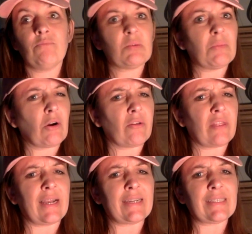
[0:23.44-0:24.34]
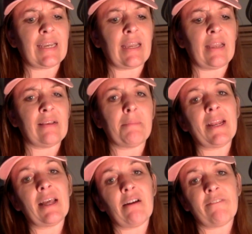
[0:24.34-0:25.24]
tomorrow or the next day,
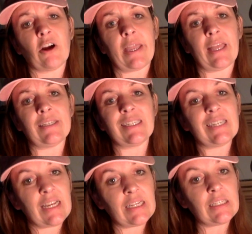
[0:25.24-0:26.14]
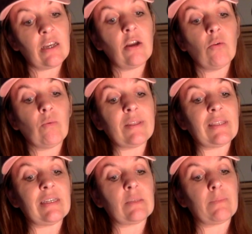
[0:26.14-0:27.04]
depending on how far I get tonight with
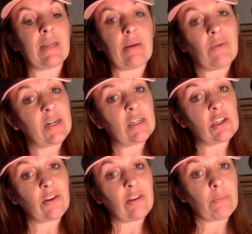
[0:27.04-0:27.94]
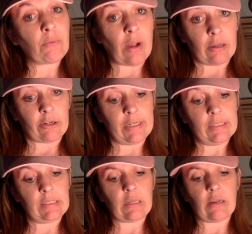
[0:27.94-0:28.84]
this, but I wanted to show you the
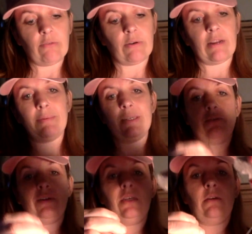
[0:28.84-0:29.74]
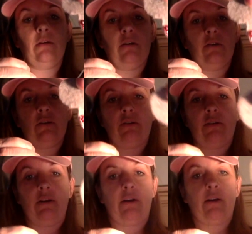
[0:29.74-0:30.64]
progress of what I've been doing. So
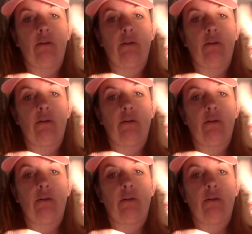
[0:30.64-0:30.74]
here you